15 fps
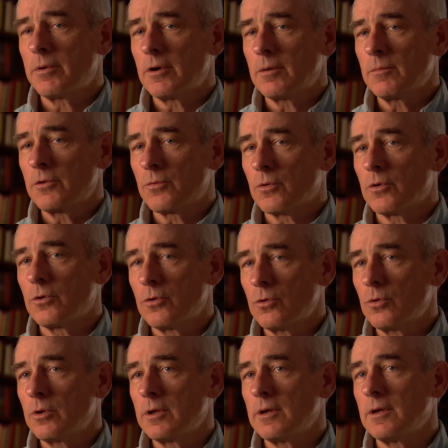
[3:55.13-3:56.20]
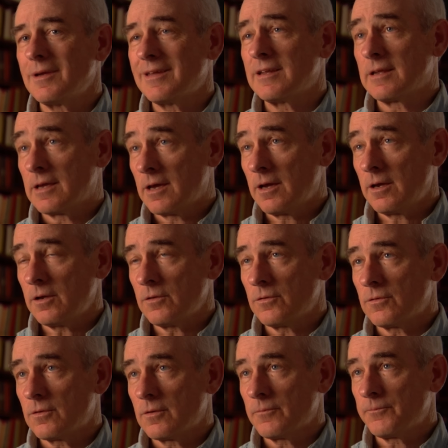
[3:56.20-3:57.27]
the pyramids were newly
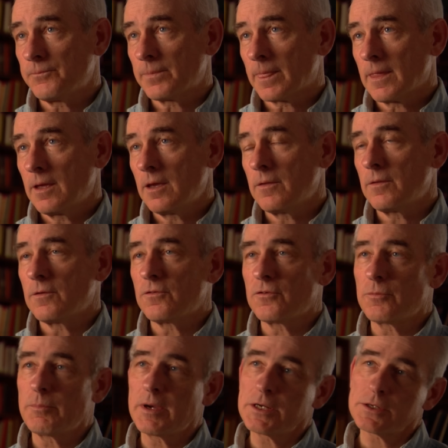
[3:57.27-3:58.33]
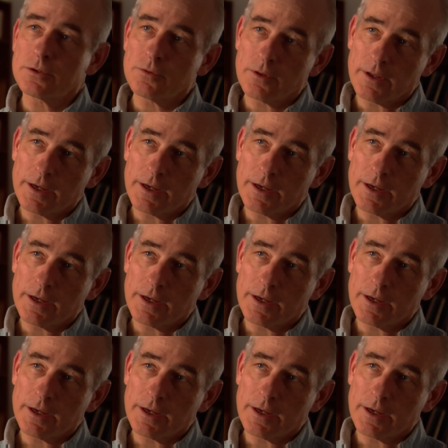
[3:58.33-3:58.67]
encased in this special